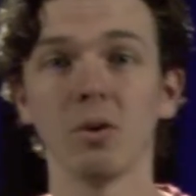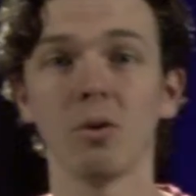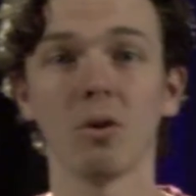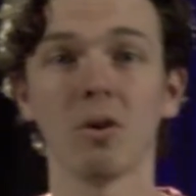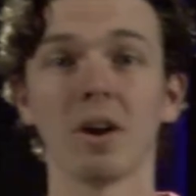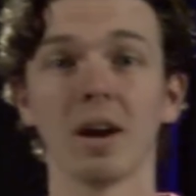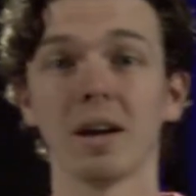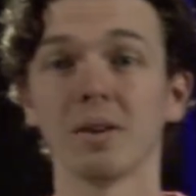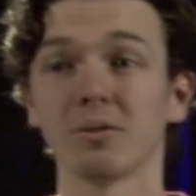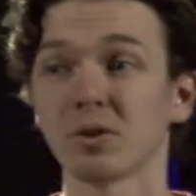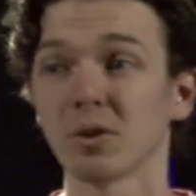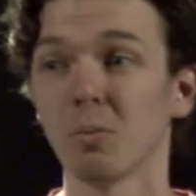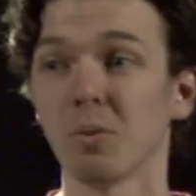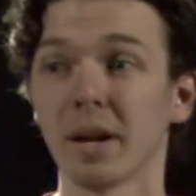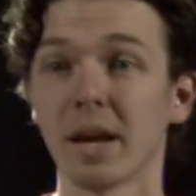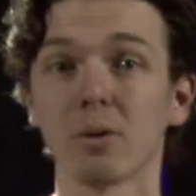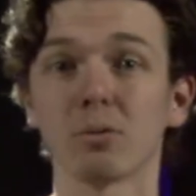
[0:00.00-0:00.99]
or if
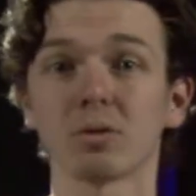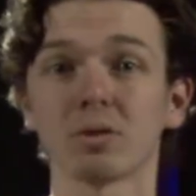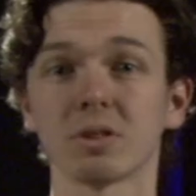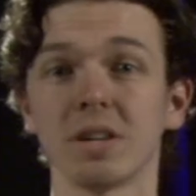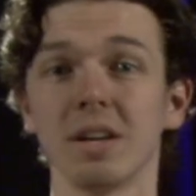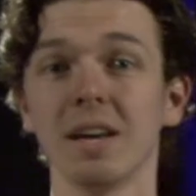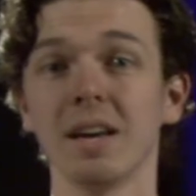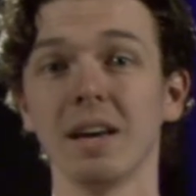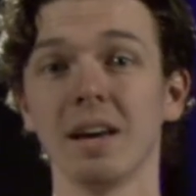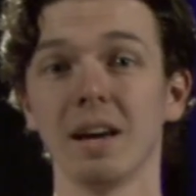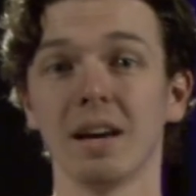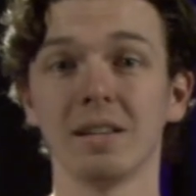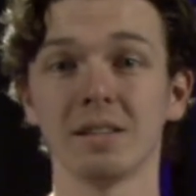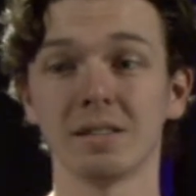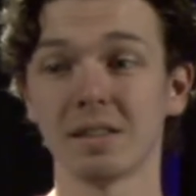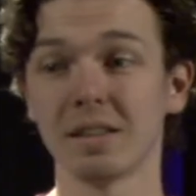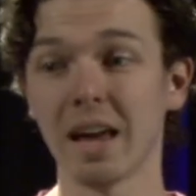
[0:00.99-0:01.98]
someone else
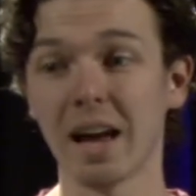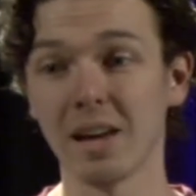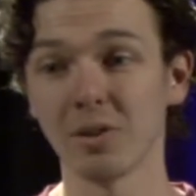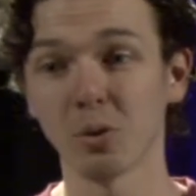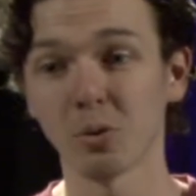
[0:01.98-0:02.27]
had